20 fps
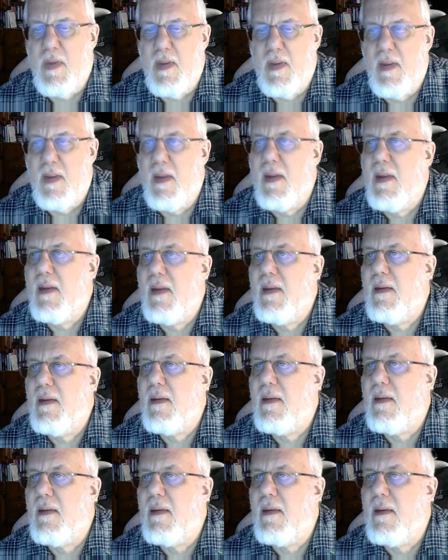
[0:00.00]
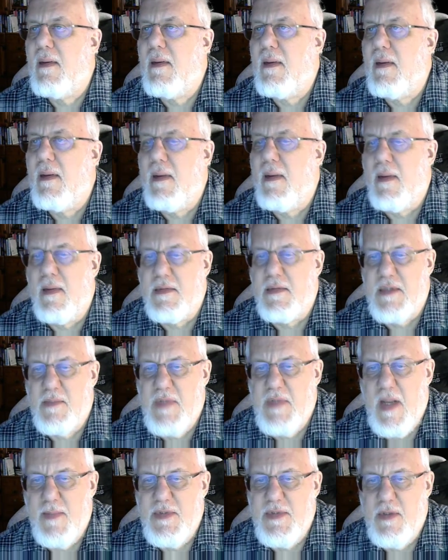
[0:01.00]
Okay.
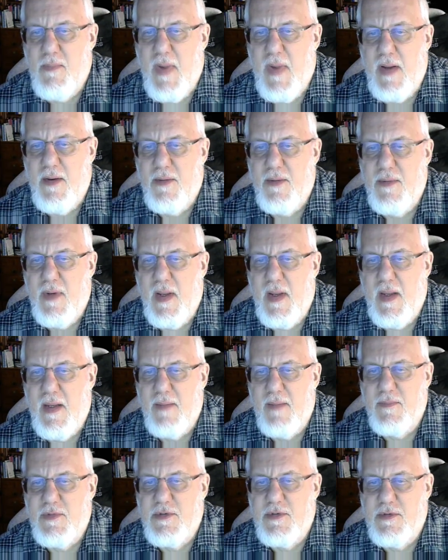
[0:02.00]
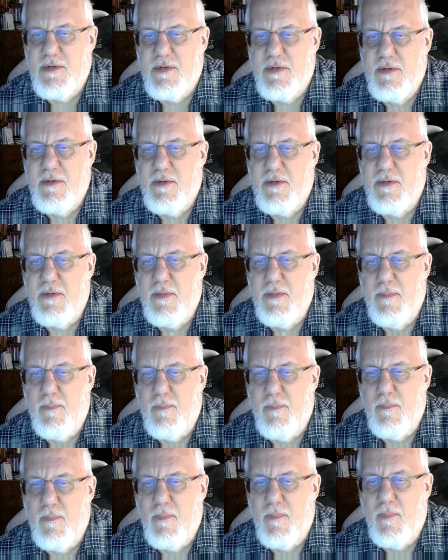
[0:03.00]
Sometimes they're my own games too.
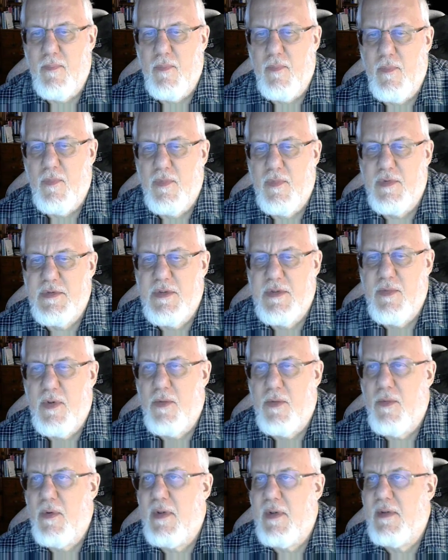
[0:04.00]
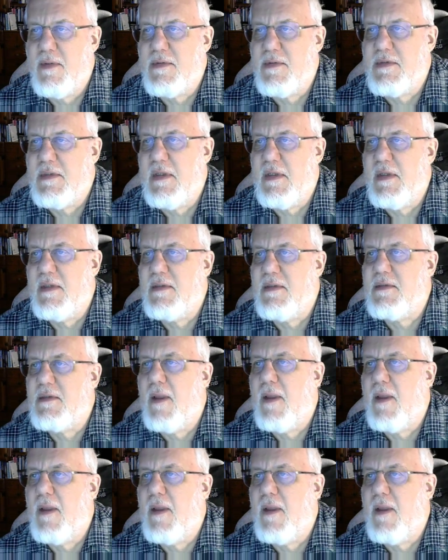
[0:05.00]
This is what oil says.